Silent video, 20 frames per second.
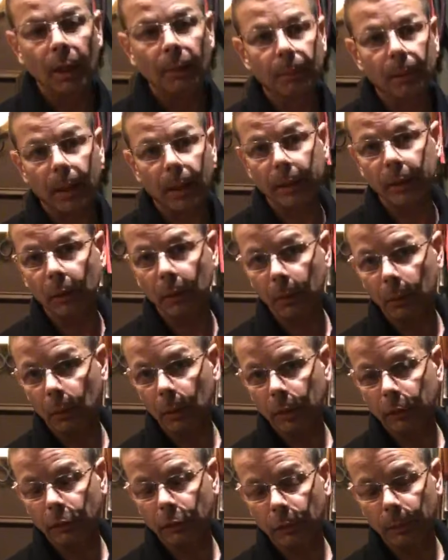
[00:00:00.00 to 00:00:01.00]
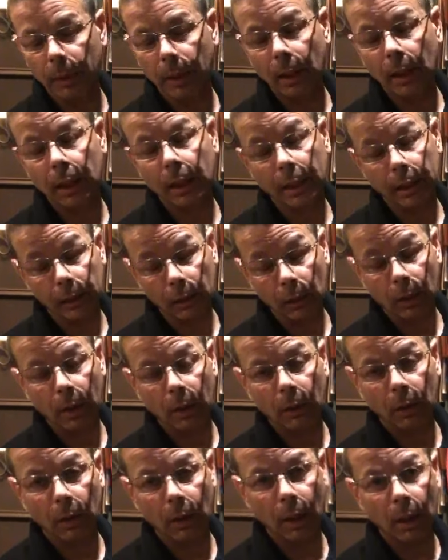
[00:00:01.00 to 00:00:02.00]
But I know it works for me, and I know
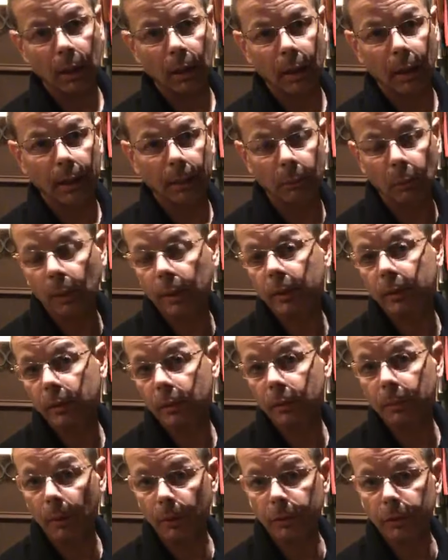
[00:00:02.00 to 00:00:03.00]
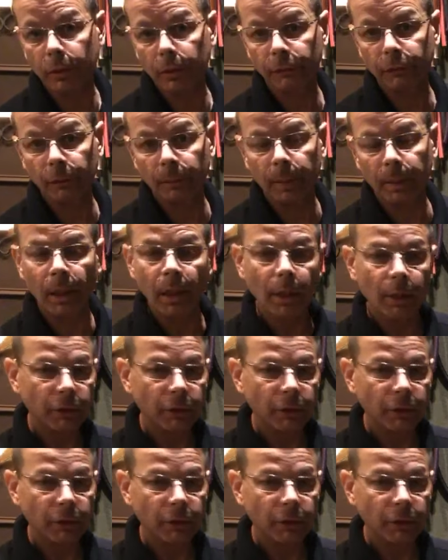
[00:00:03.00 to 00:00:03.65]
how and what's most good for me.